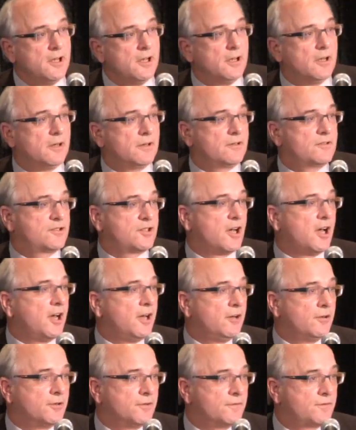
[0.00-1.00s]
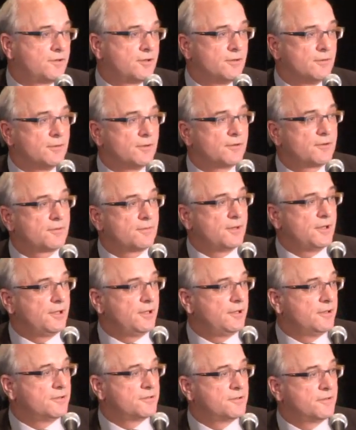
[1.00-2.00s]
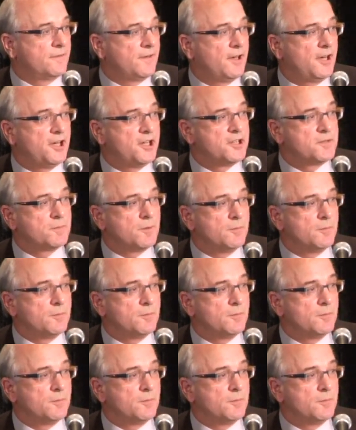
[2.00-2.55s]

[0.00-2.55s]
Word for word: a, child of two or three years of age,